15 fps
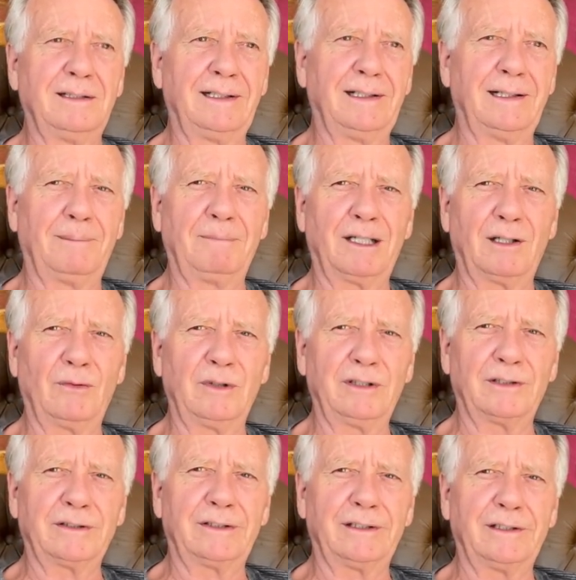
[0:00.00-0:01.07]
and I'm not a
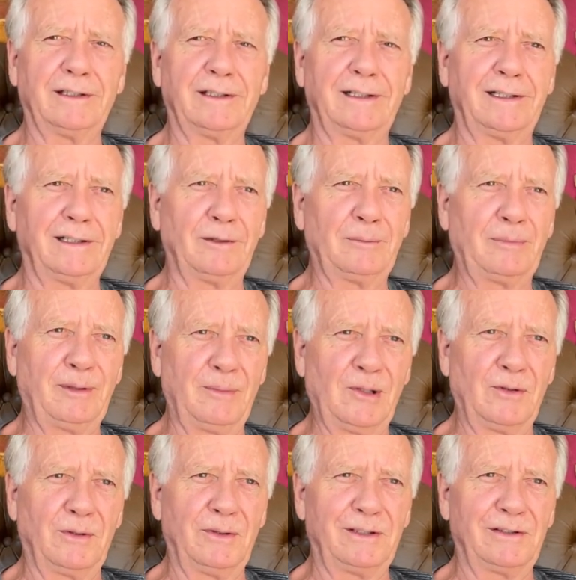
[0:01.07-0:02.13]
realtor and I don't
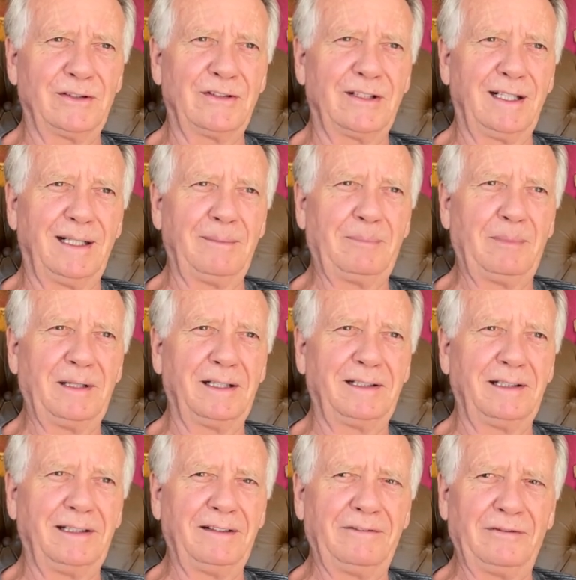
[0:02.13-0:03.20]
promote real estate,
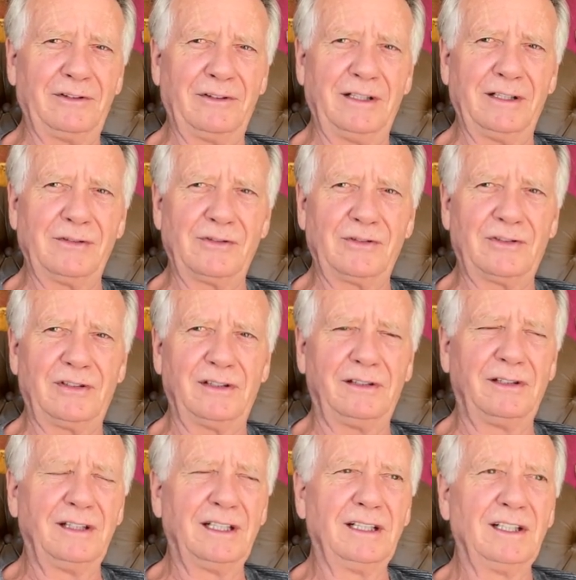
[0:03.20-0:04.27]
but if you're
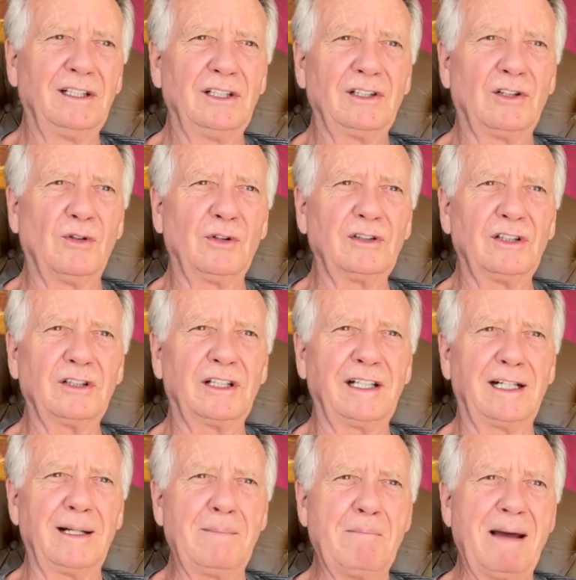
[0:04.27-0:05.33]
interested, go and look
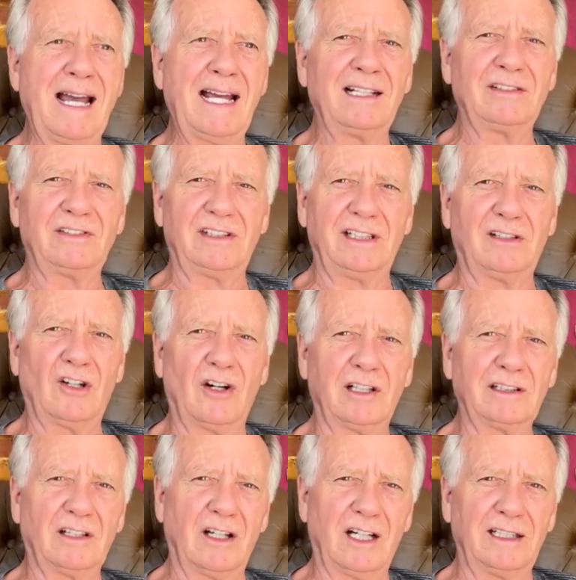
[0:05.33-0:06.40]
at a magazine
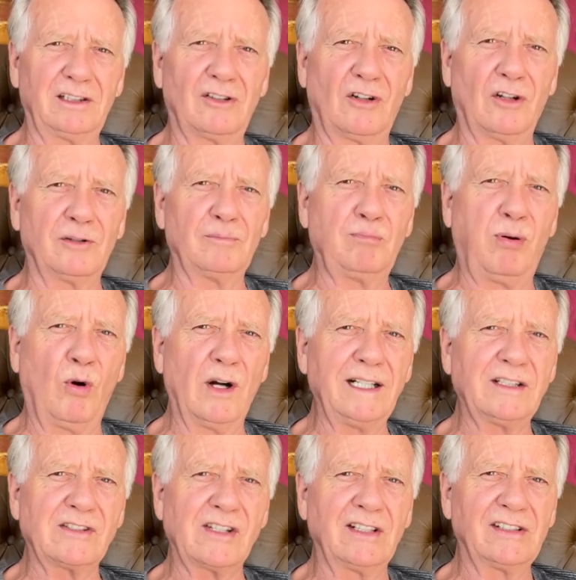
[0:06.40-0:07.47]
online called
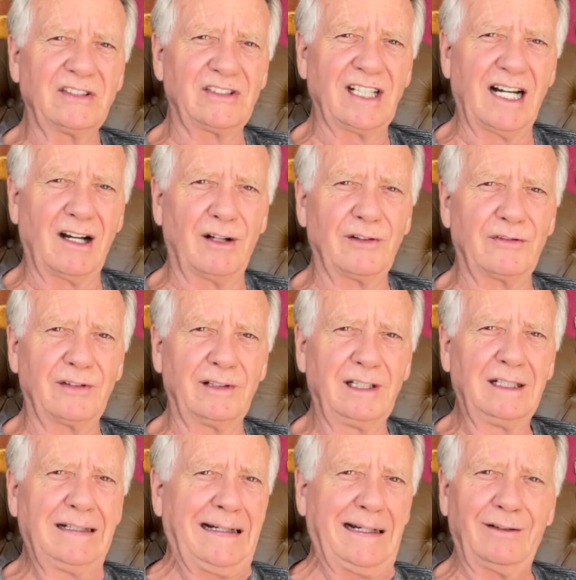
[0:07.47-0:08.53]
Points South.
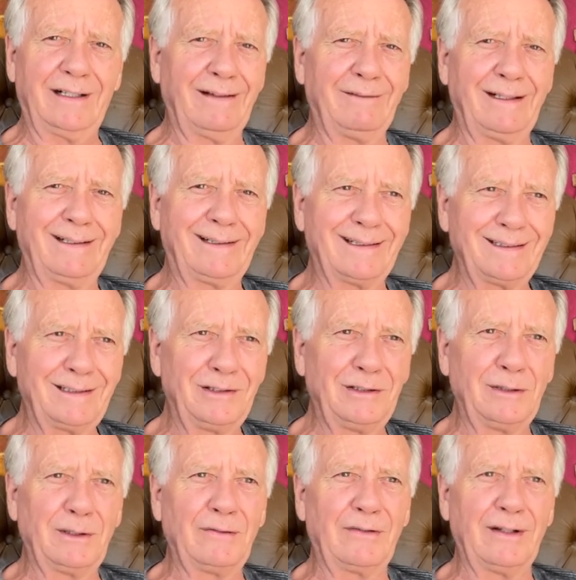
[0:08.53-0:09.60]
I don't have anything to
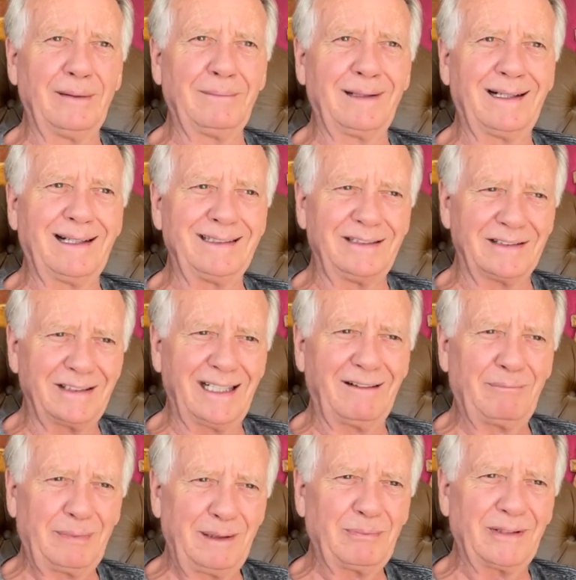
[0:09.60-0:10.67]
do with them. I just
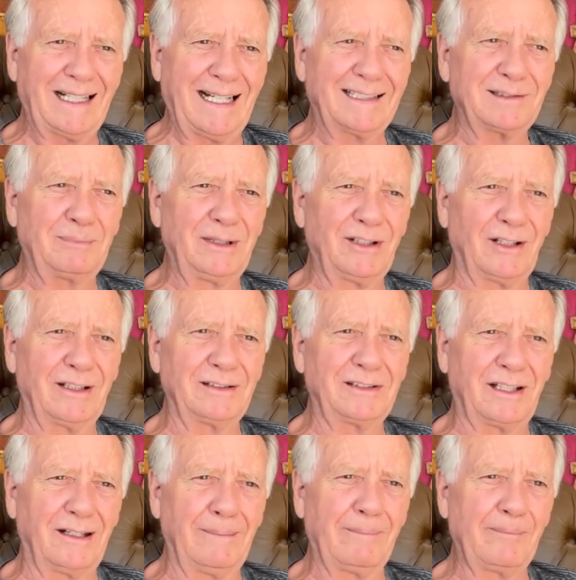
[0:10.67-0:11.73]
have people ask me all the
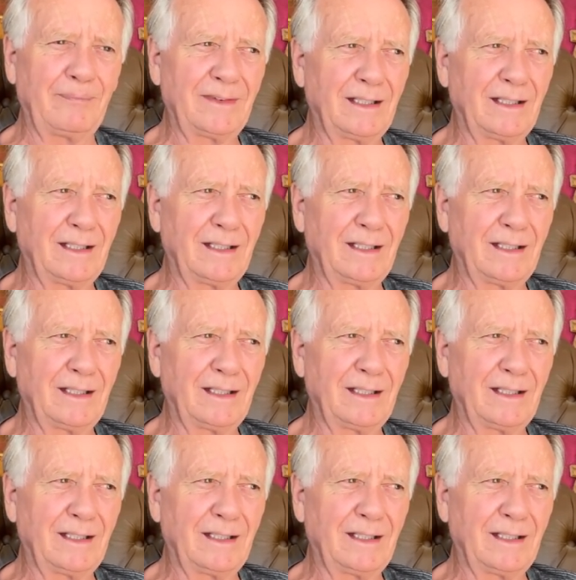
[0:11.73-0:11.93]
time,